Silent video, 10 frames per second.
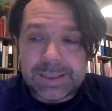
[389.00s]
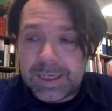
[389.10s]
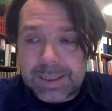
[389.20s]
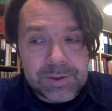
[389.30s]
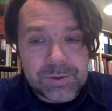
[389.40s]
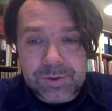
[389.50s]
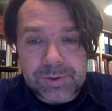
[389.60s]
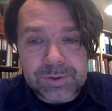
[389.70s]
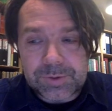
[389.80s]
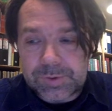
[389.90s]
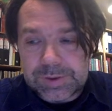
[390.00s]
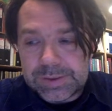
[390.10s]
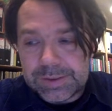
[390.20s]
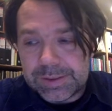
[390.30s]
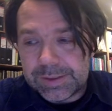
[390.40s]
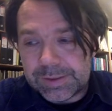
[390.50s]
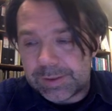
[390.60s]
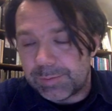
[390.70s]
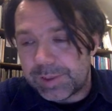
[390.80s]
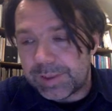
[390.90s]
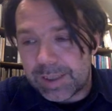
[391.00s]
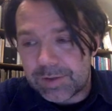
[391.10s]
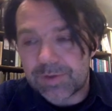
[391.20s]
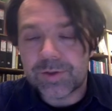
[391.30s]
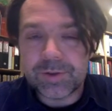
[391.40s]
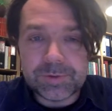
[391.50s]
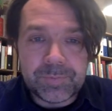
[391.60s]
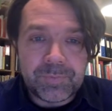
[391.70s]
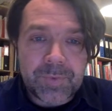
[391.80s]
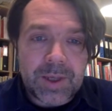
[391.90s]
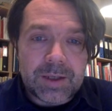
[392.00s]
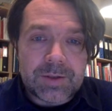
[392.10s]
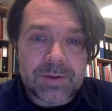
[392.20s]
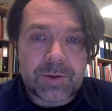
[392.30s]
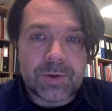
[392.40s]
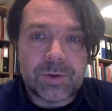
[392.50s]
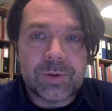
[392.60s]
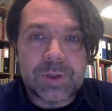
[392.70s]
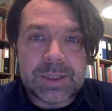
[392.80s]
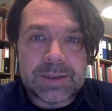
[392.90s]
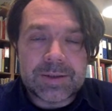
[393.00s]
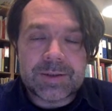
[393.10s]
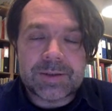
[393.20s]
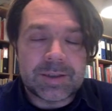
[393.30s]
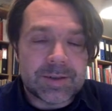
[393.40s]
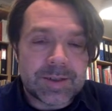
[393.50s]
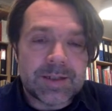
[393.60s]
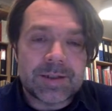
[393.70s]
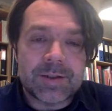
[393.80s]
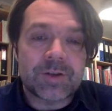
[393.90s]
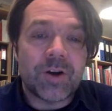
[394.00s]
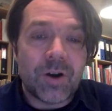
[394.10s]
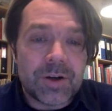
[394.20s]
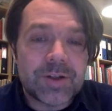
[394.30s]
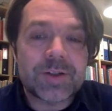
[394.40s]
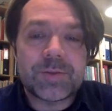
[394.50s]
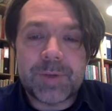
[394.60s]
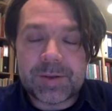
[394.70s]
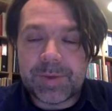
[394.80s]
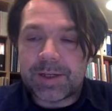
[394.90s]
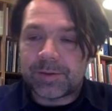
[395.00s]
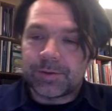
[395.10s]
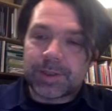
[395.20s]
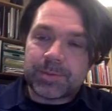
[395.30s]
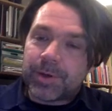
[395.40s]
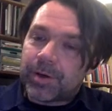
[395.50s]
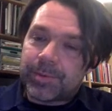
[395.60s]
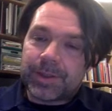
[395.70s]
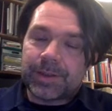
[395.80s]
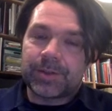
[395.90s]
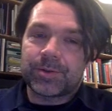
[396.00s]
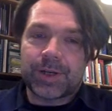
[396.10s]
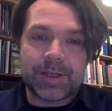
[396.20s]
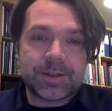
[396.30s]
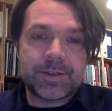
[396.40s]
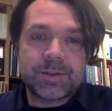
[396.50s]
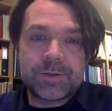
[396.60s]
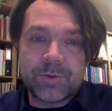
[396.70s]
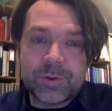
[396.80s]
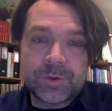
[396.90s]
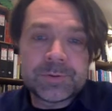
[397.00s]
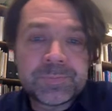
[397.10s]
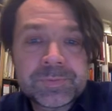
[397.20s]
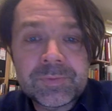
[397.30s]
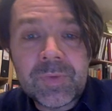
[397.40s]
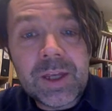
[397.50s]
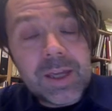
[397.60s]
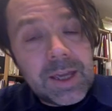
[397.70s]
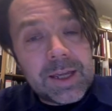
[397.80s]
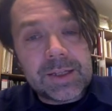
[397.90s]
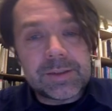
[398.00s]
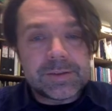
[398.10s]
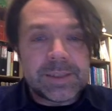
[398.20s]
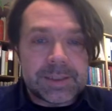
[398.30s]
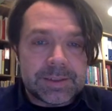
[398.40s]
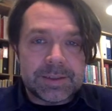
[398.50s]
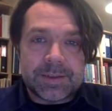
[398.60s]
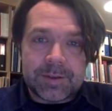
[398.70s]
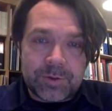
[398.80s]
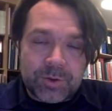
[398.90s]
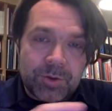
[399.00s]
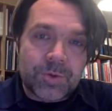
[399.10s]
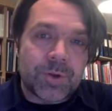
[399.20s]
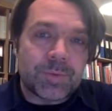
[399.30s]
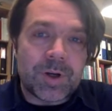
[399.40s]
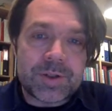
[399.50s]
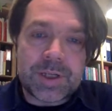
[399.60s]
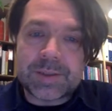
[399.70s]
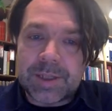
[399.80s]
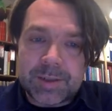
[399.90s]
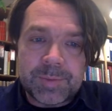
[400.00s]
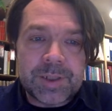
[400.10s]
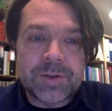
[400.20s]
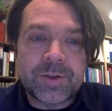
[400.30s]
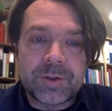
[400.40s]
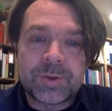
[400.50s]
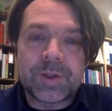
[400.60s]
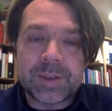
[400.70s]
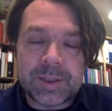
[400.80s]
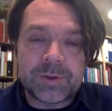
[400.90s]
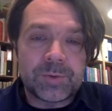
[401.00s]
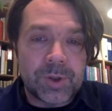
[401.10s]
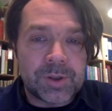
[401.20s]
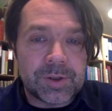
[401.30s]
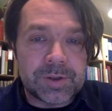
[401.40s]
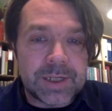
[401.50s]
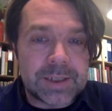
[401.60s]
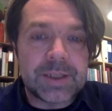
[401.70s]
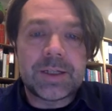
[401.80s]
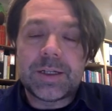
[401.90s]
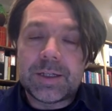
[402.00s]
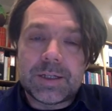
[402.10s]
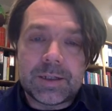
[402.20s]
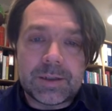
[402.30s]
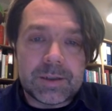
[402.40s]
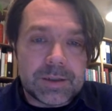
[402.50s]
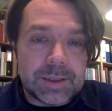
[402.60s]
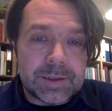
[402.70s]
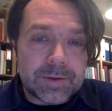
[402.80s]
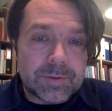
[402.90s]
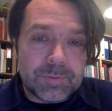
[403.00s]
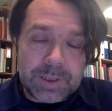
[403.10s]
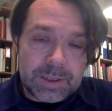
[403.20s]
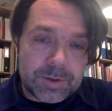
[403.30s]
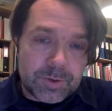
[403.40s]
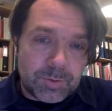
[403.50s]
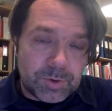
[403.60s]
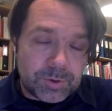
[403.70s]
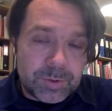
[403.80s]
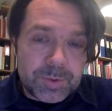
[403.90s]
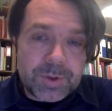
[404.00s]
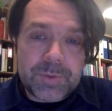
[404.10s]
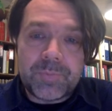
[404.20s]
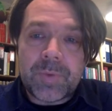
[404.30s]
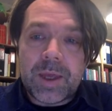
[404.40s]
I don't know the complete answer to. So it's, in a sense, it's an honest mathematical experiment that you're asked to do. And the idea is that you choose a project that appeals to you, and then you work on that in small groups,